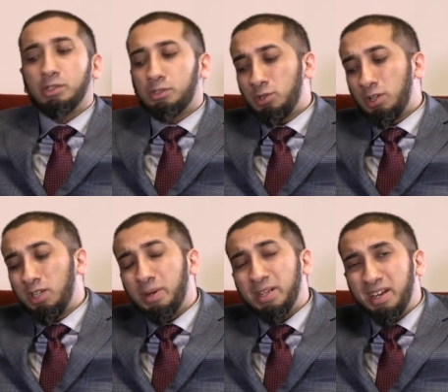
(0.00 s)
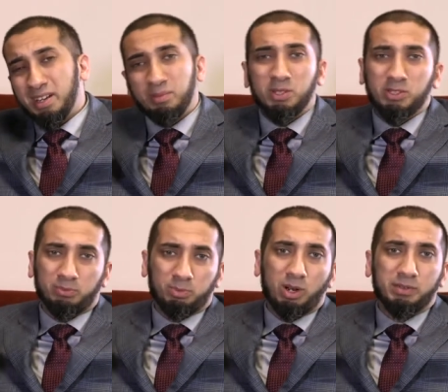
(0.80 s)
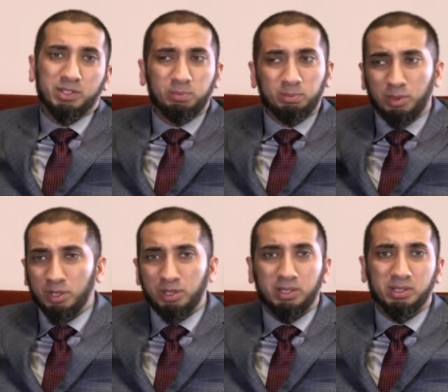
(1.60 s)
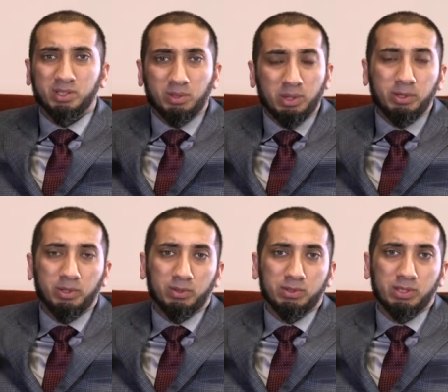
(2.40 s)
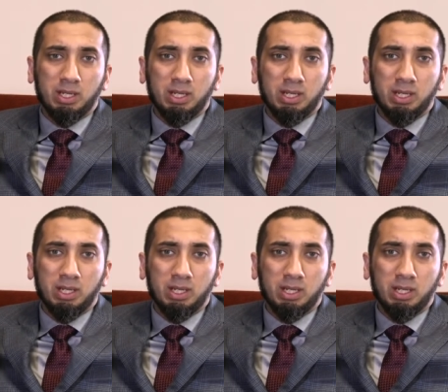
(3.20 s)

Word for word: This is talking about enemies of prophets, murderers, criminals,